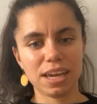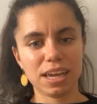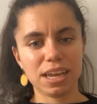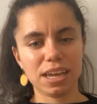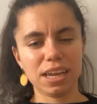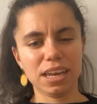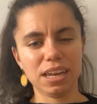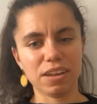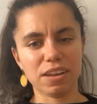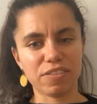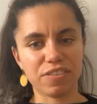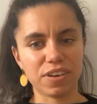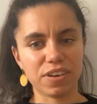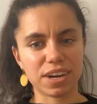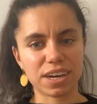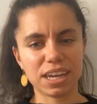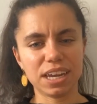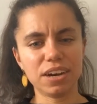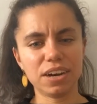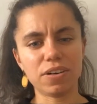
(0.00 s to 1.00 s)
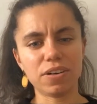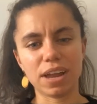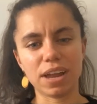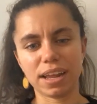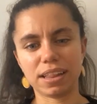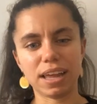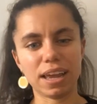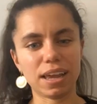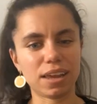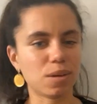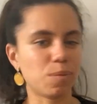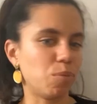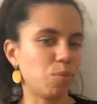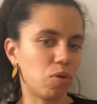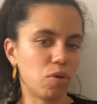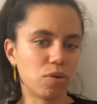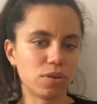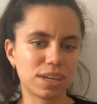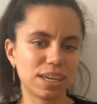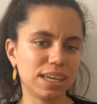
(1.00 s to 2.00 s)
in the first year, or like take some
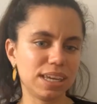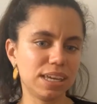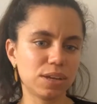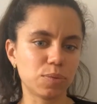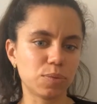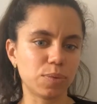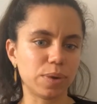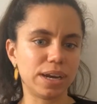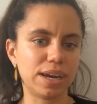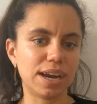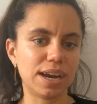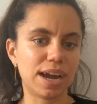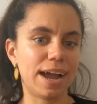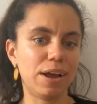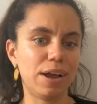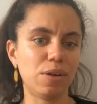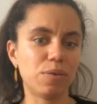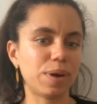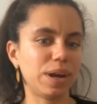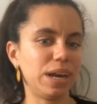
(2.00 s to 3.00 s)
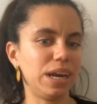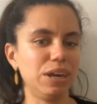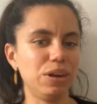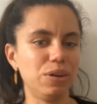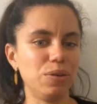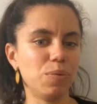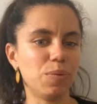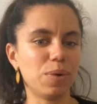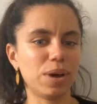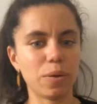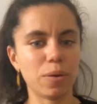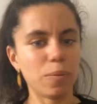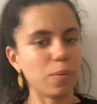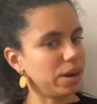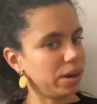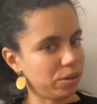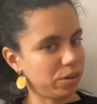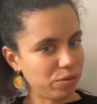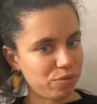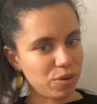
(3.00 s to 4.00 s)
courses when I already knew what I
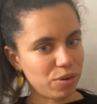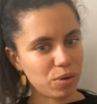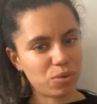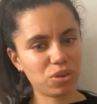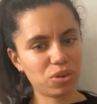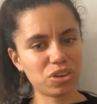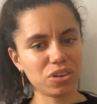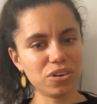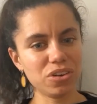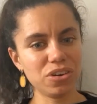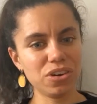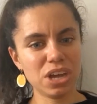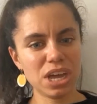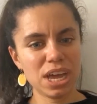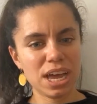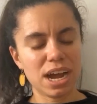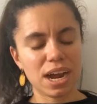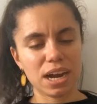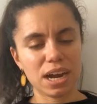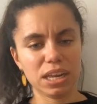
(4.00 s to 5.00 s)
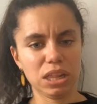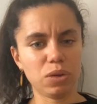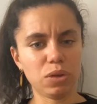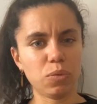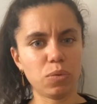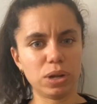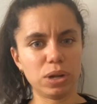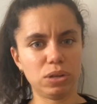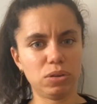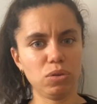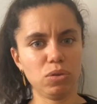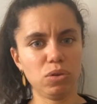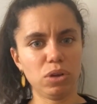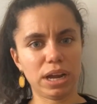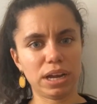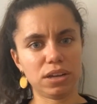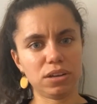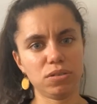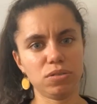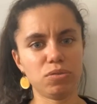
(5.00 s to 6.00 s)
wanted to focus on. I didn't want to do
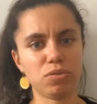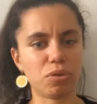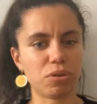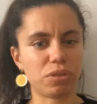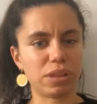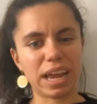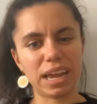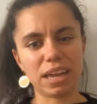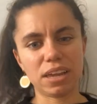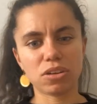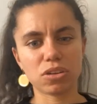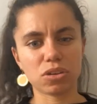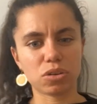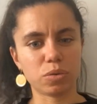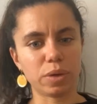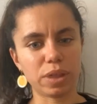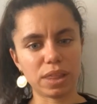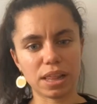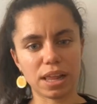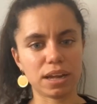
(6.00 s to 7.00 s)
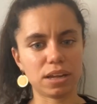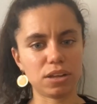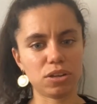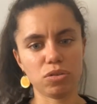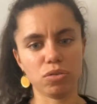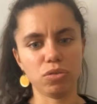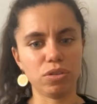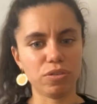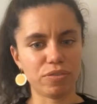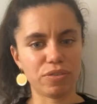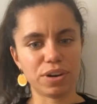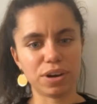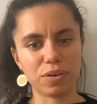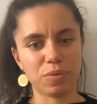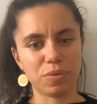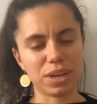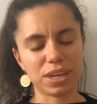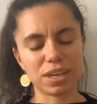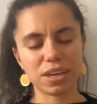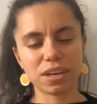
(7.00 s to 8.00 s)
like rotations with like two different
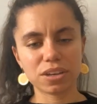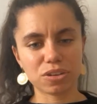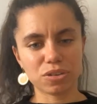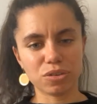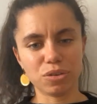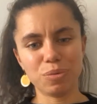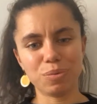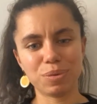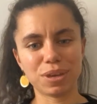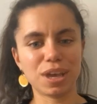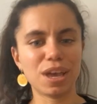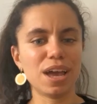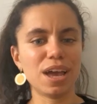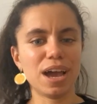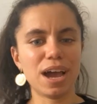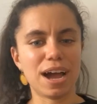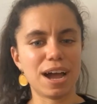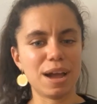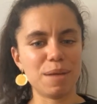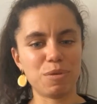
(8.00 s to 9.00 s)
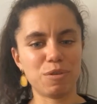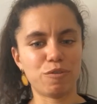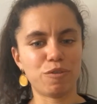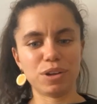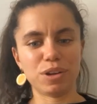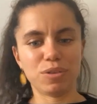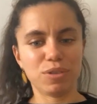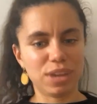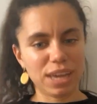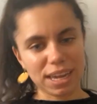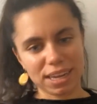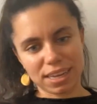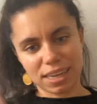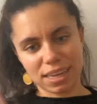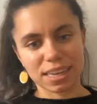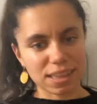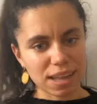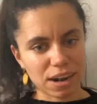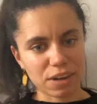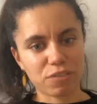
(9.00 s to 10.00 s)
research groups, I prefer to just
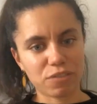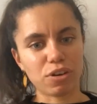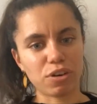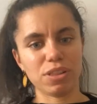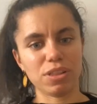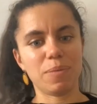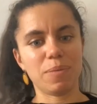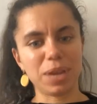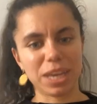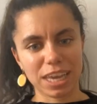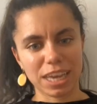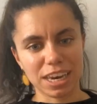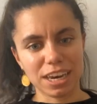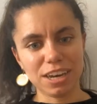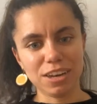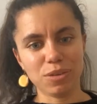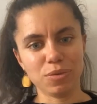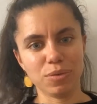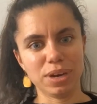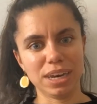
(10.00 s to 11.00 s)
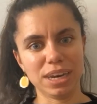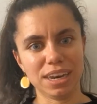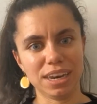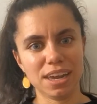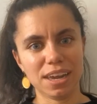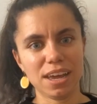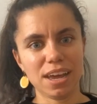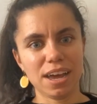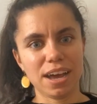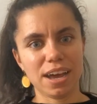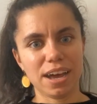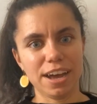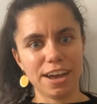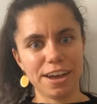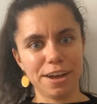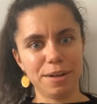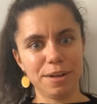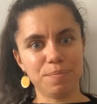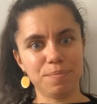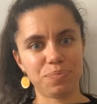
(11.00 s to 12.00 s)
start from the beginning doing
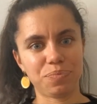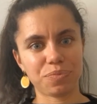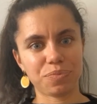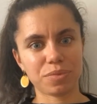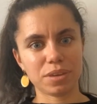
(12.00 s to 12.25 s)
um,